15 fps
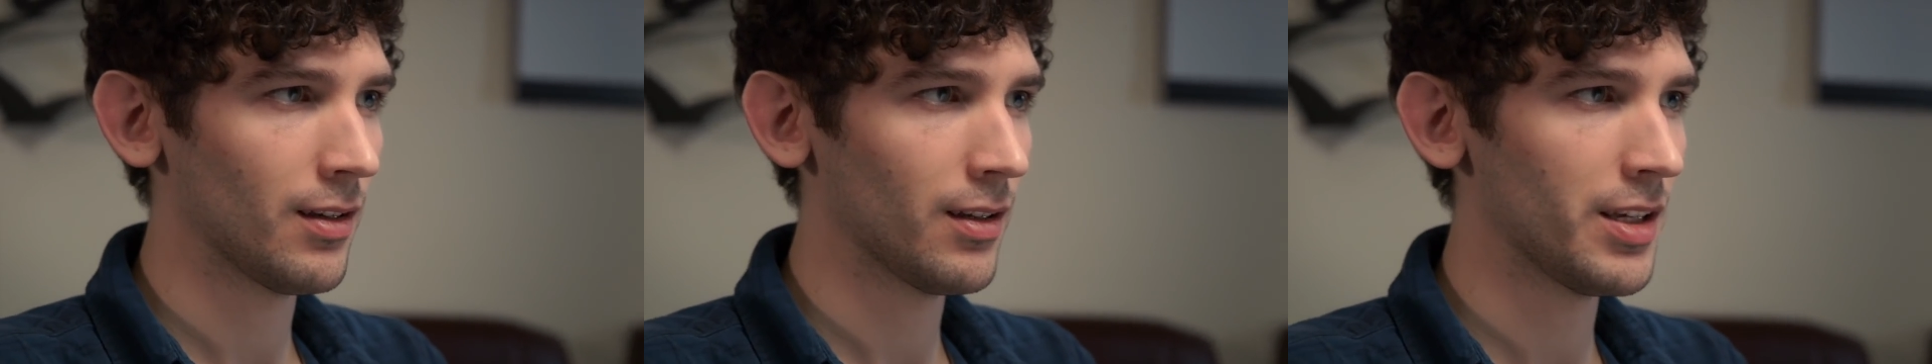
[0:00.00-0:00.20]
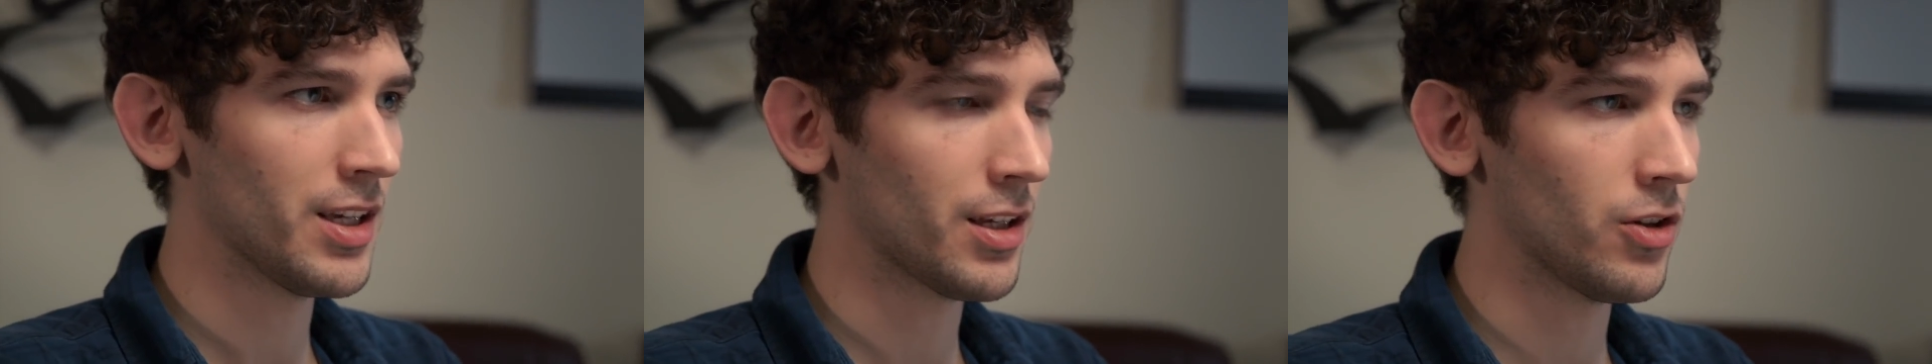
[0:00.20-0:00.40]

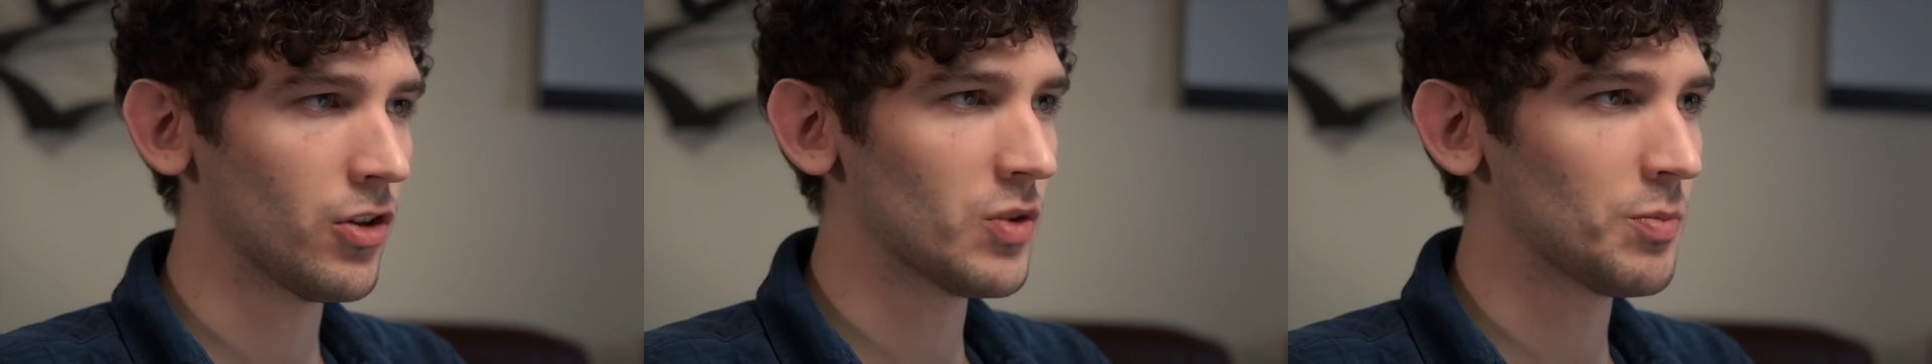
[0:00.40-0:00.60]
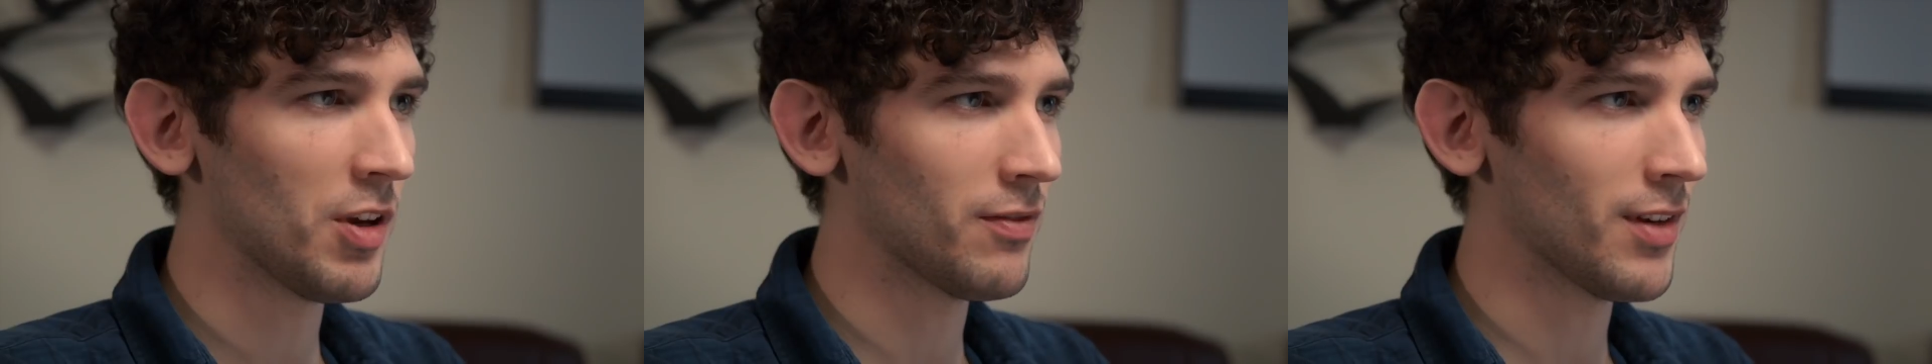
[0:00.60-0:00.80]
He
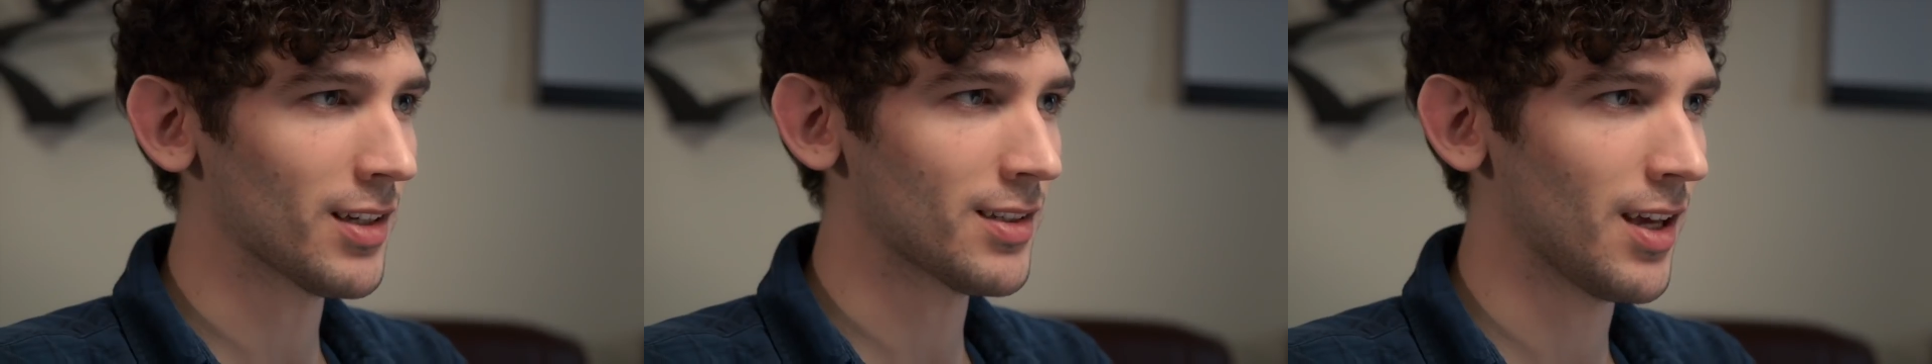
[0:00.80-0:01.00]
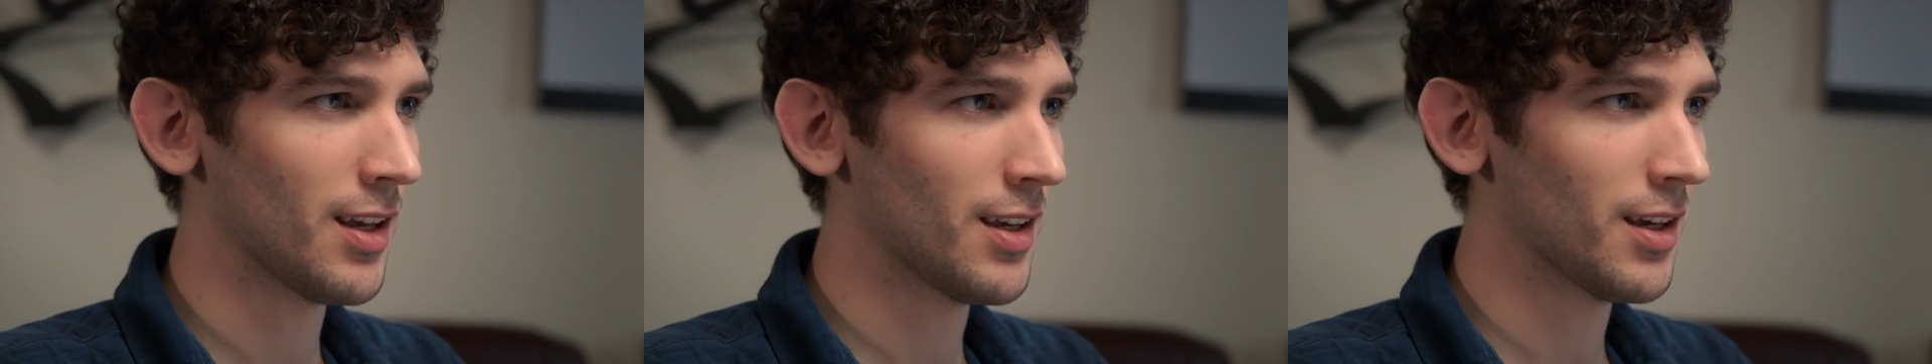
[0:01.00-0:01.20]
accused me of
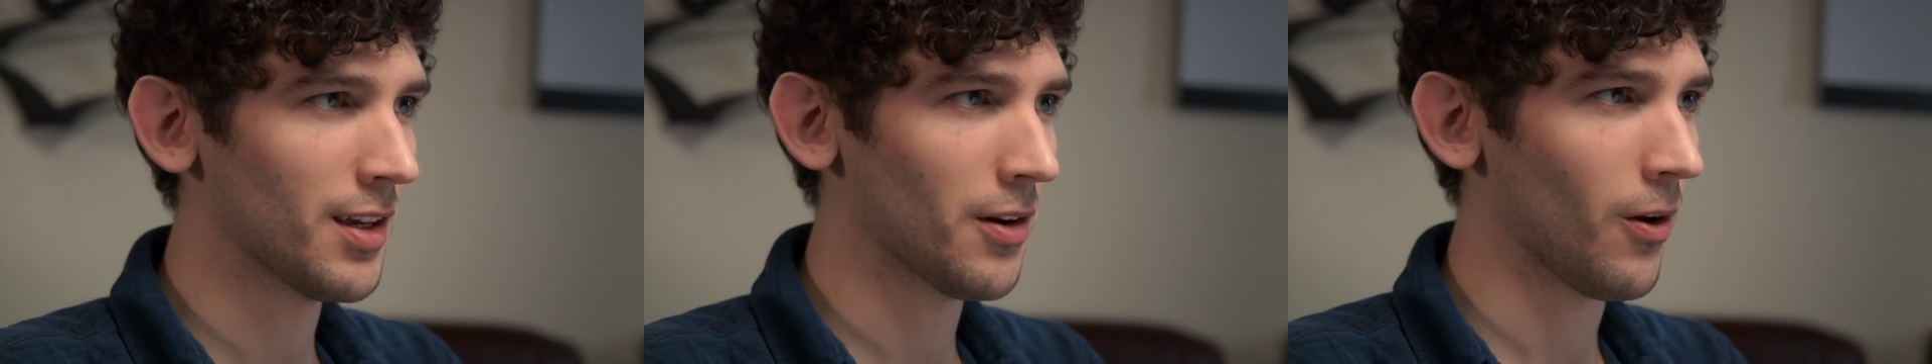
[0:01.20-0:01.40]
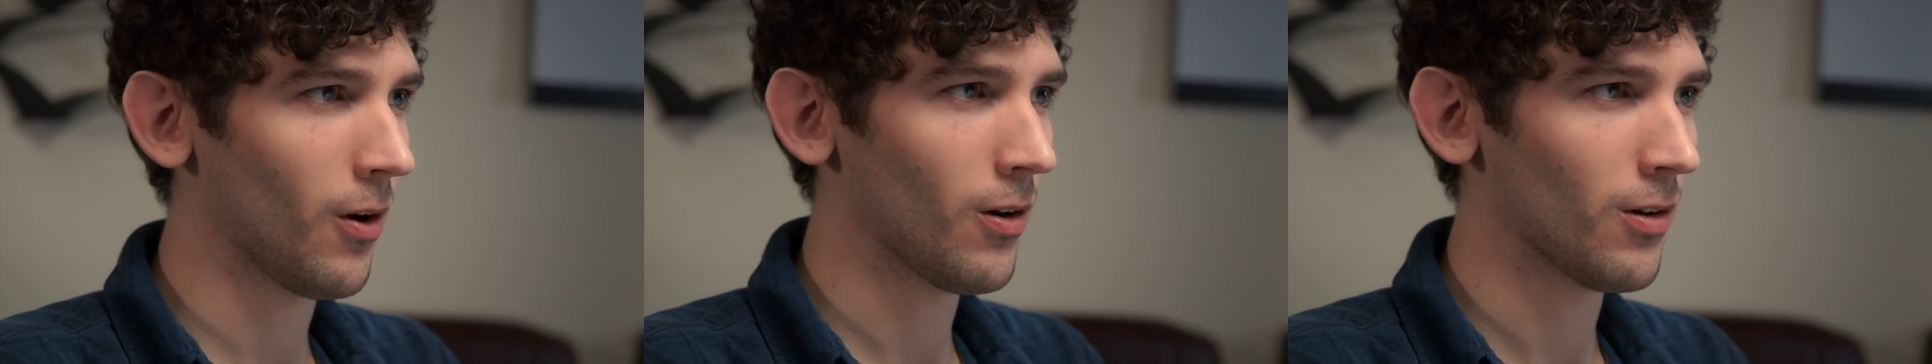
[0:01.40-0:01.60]
not taking
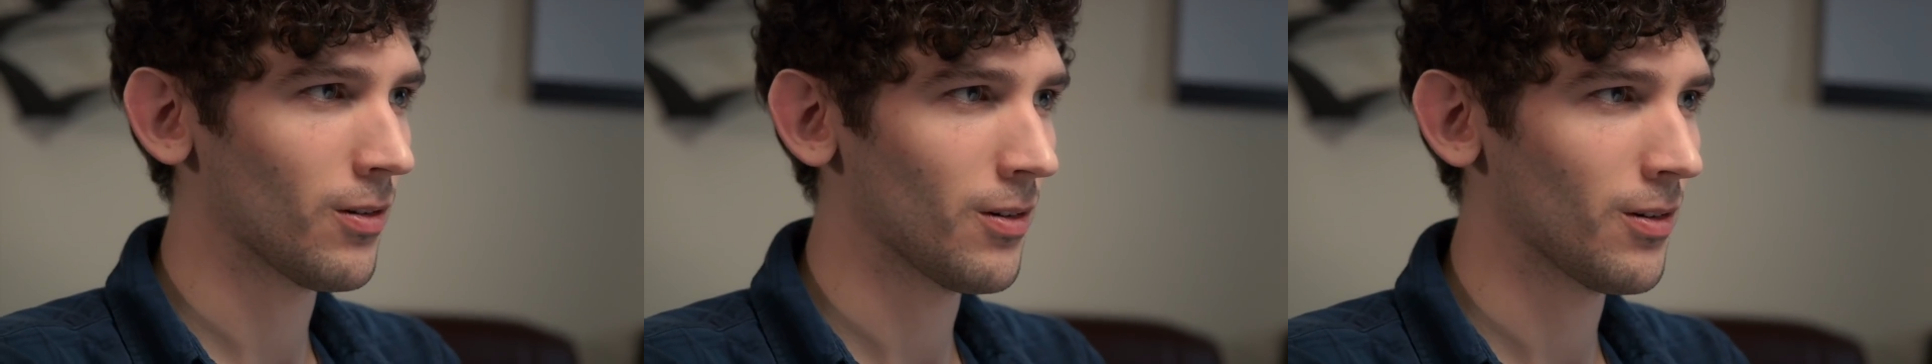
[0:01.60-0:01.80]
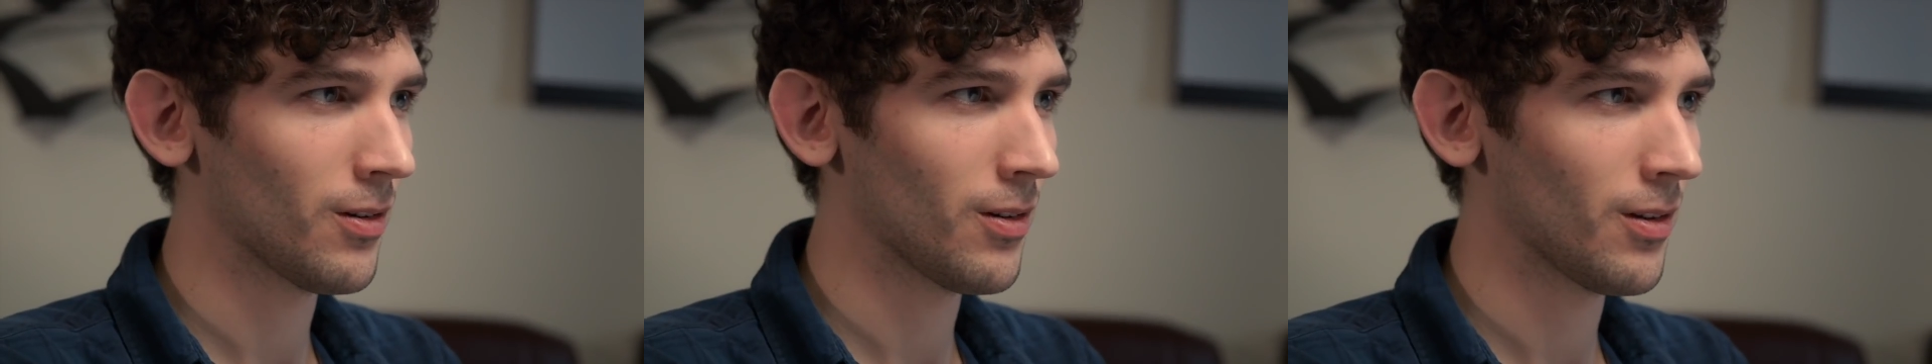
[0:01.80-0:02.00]
it all.